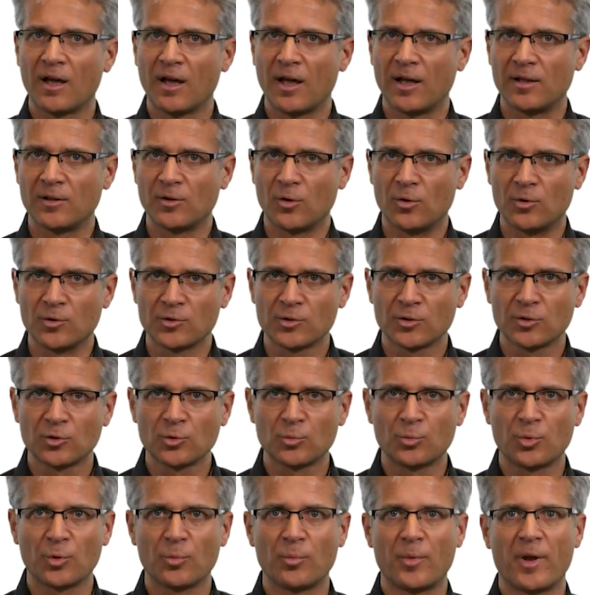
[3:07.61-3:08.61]
and also
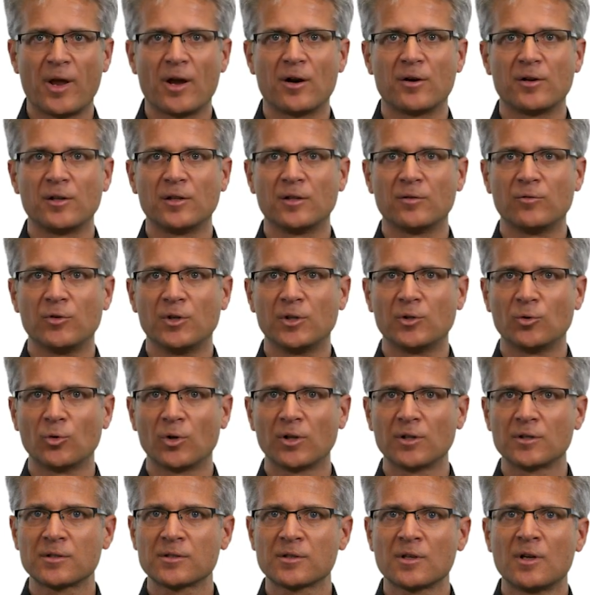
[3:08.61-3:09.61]
to prepare
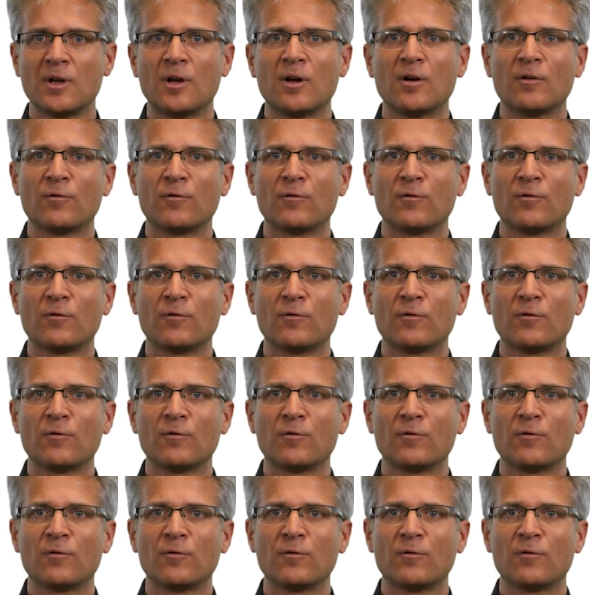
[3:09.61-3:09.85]
individuals